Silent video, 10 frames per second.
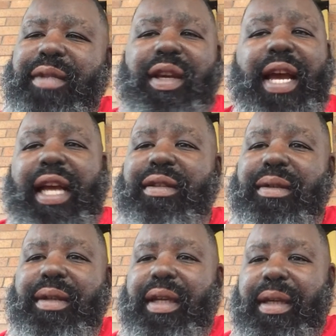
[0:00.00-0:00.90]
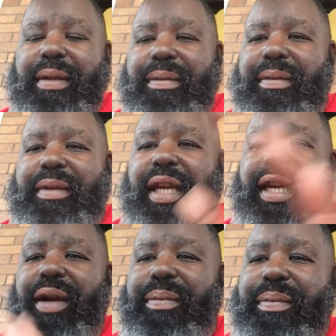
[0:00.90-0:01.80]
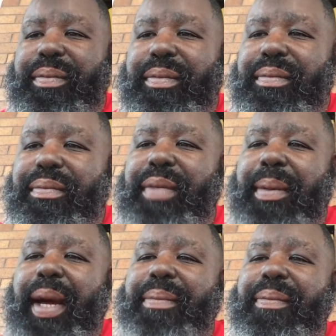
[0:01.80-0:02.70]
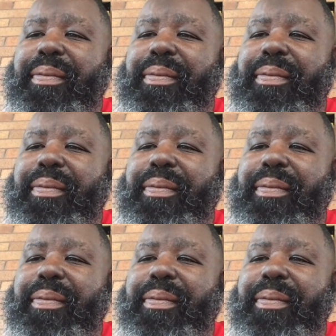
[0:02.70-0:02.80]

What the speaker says: You guys take care. Bye-bye.